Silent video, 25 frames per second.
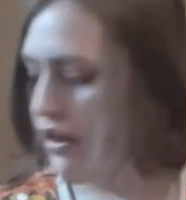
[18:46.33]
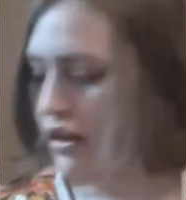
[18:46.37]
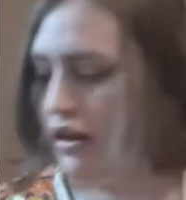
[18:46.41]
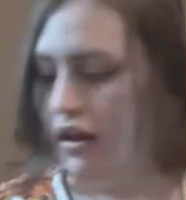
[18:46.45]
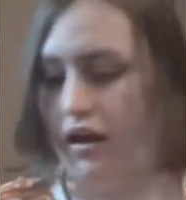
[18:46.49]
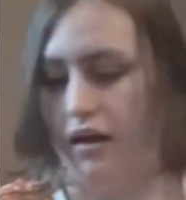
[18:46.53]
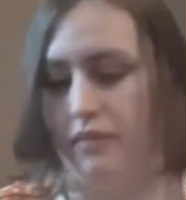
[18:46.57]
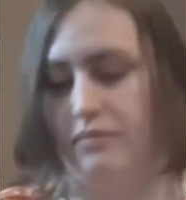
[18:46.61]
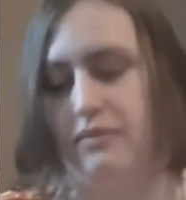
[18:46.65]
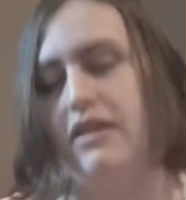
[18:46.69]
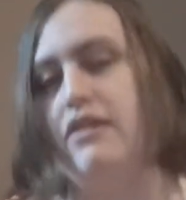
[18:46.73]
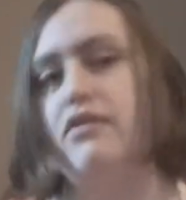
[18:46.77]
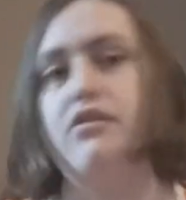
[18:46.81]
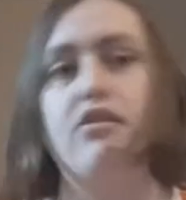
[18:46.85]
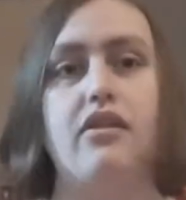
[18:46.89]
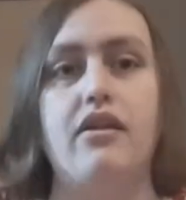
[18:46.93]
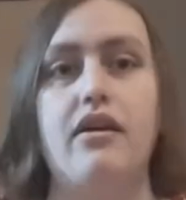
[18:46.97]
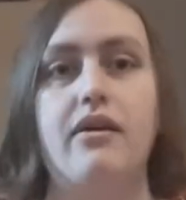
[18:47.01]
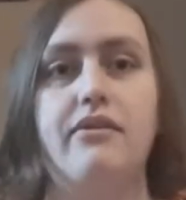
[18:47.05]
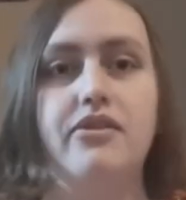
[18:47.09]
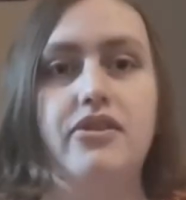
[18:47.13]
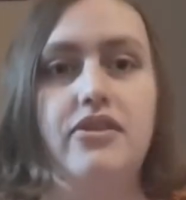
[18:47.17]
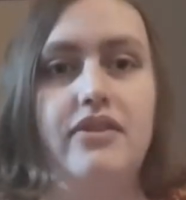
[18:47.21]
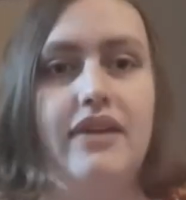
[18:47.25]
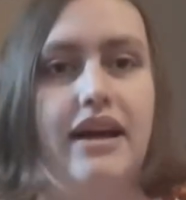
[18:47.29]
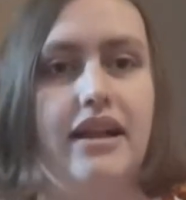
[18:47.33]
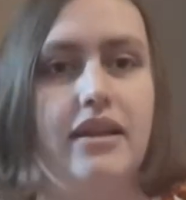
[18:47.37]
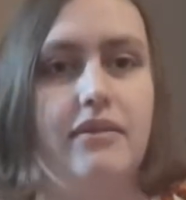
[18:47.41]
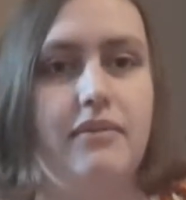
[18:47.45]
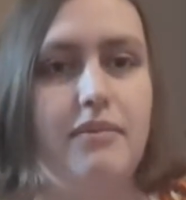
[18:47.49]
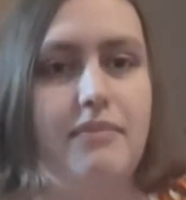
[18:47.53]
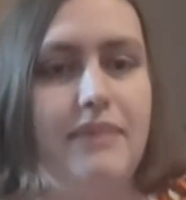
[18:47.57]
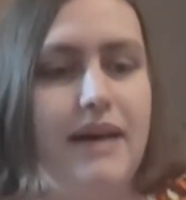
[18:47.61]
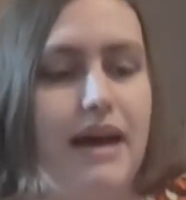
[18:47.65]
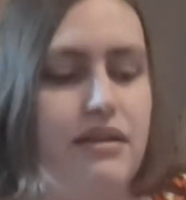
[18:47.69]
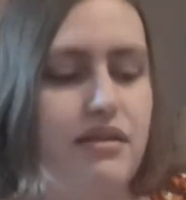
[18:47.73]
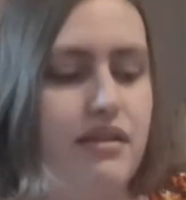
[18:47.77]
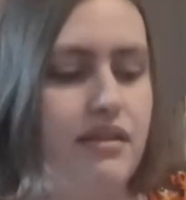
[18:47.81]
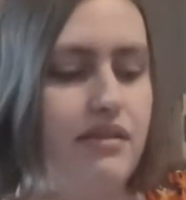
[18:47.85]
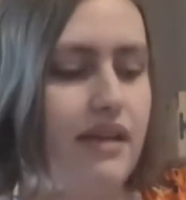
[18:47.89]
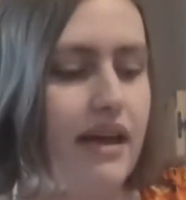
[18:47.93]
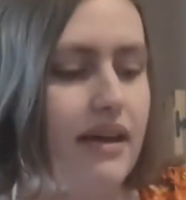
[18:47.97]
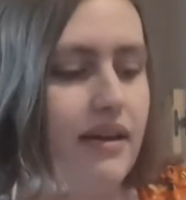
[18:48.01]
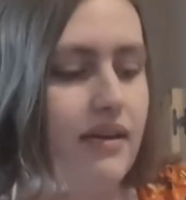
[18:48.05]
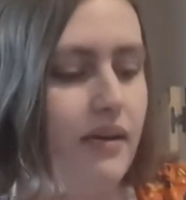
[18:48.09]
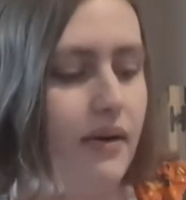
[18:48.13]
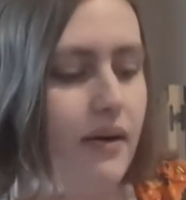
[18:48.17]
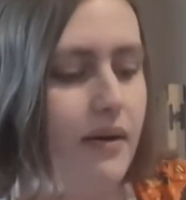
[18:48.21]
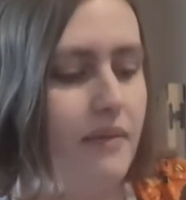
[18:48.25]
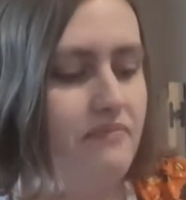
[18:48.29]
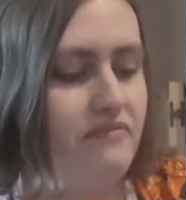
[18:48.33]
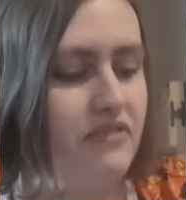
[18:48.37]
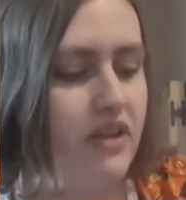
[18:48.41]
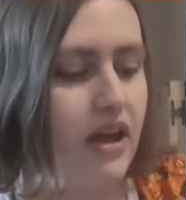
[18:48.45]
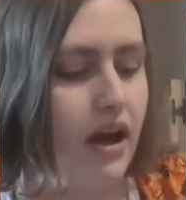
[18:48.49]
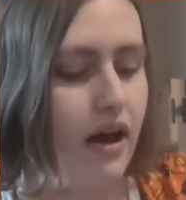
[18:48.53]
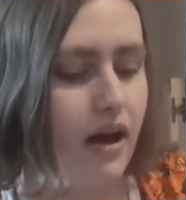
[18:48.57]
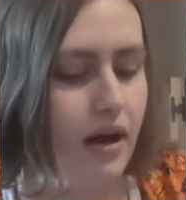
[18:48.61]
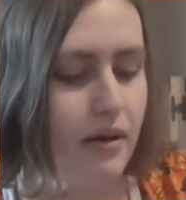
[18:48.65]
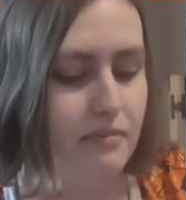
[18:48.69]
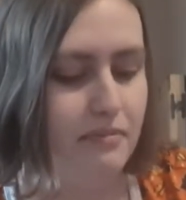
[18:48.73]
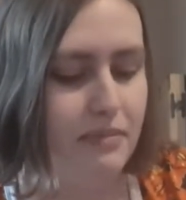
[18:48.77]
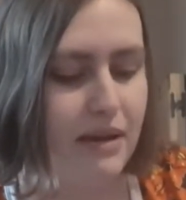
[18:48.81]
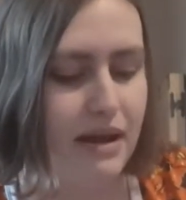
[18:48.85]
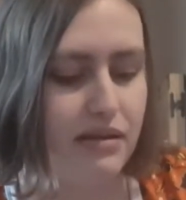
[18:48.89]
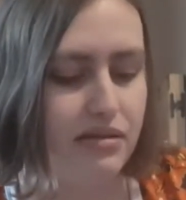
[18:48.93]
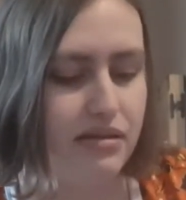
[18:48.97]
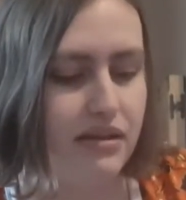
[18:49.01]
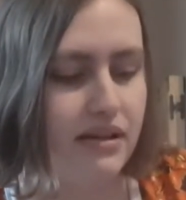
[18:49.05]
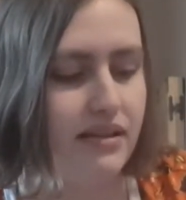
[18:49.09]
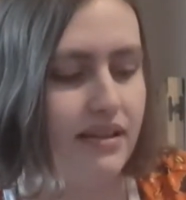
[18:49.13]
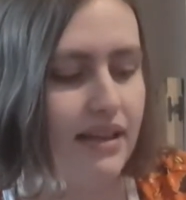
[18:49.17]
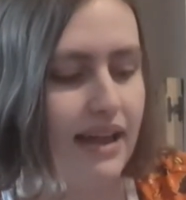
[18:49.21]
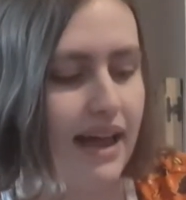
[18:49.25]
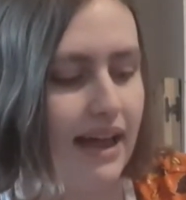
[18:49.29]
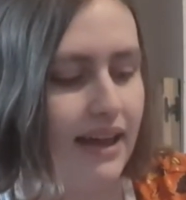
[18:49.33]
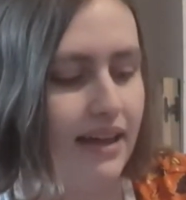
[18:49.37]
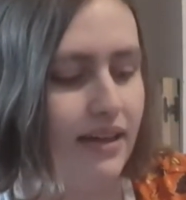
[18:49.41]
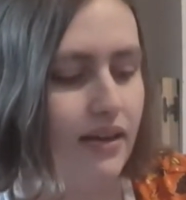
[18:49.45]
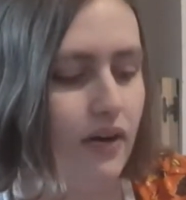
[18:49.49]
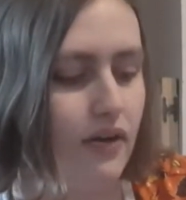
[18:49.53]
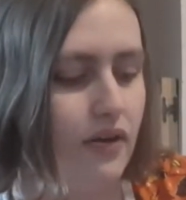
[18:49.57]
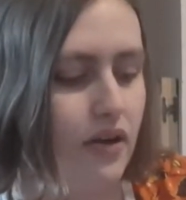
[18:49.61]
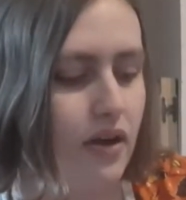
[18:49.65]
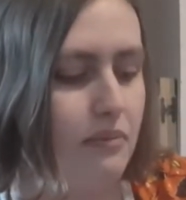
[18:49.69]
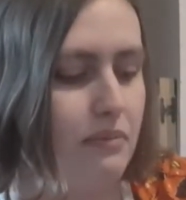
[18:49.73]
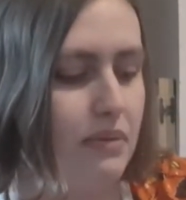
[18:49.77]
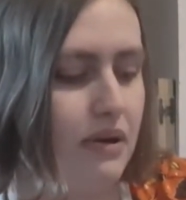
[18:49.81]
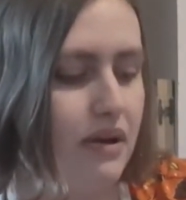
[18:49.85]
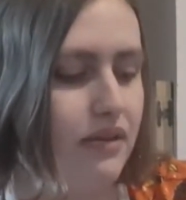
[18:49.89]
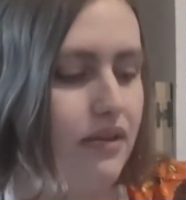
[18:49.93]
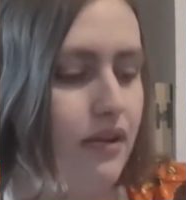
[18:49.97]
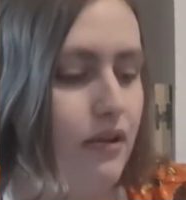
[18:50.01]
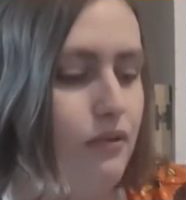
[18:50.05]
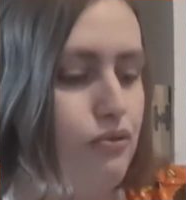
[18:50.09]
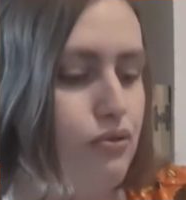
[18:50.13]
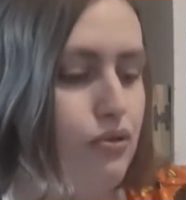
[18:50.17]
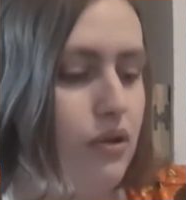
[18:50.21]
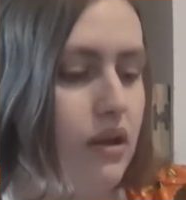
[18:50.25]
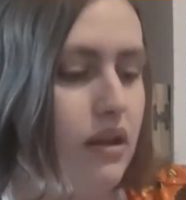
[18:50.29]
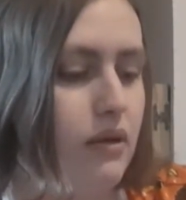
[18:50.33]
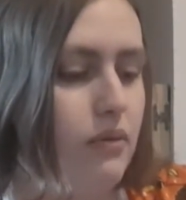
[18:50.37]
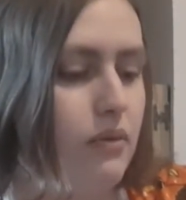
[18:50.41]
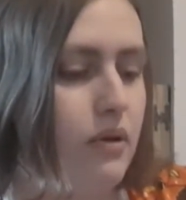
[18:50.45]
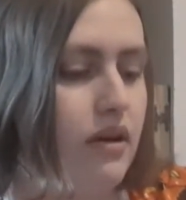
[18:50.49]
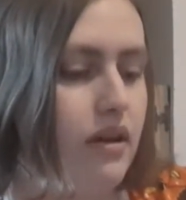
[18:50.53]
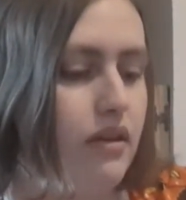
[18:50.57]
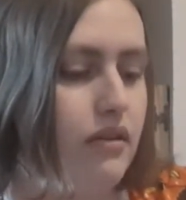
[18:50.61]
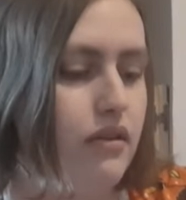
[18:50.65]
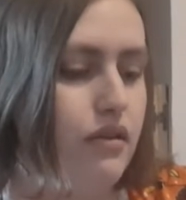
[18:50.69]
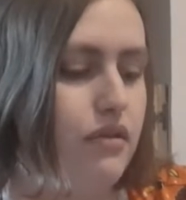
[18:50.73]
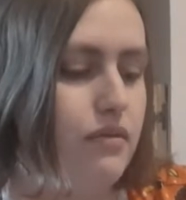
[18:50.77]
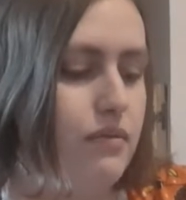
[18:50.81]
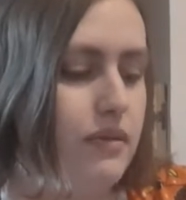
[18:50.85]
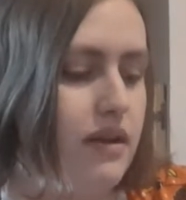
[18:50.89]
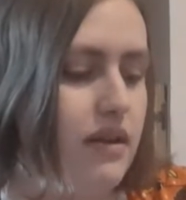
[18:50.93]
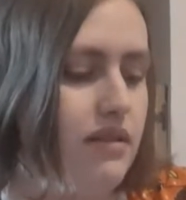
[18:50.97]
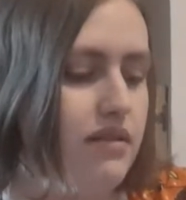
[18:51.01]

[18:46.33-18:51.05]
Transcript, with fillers: And these are the other two Halloween Passies I got. Basically I got it because I really wanted this one.